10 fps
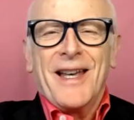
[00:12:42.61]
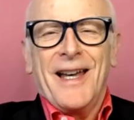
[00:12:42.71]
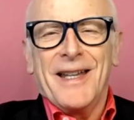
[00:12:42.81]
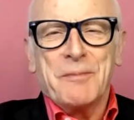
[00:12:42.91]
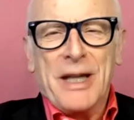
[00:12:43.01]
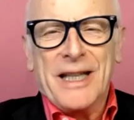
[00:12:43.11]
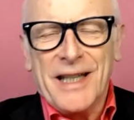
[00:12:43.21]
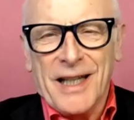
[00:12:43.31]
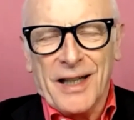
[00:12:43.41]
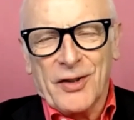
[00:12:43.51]
in many
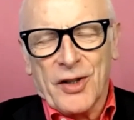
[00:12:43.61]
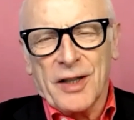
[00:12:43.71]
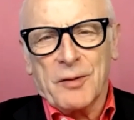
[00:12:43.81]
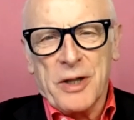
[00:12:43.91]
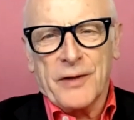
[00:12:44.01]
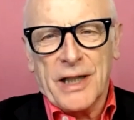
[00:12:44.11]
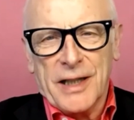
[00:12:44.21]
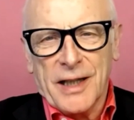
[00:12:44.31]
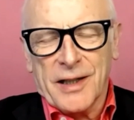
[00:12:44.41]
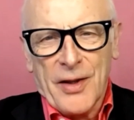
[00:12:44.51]
years that we've
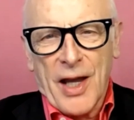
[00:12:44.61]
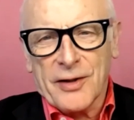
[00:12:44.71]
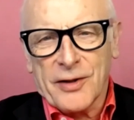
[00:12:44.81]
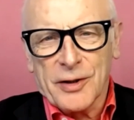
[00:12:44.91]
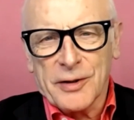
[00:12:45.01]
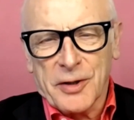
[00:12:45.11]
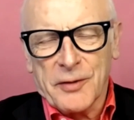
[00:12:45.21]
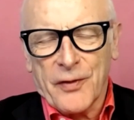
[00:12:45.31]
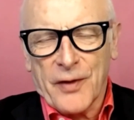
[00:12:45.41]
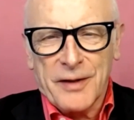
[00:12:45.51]
needed that sort
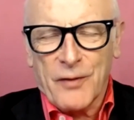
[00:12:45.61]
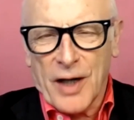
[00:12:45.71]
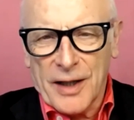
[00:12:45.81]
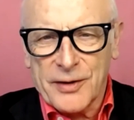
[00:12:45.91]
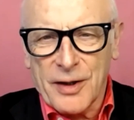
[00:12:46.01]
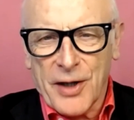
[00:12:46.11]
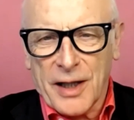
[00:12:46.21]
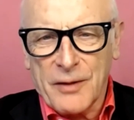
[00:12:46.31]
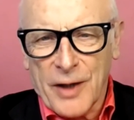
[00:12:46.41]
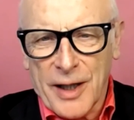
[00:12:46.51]
of advice. So
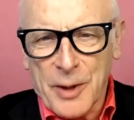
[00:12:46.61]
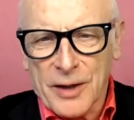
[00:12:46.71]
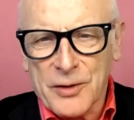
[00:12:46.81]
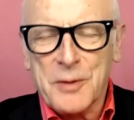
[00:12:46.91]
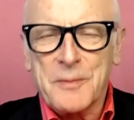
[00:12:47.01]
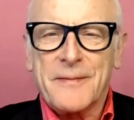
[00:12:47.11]
thank you very much.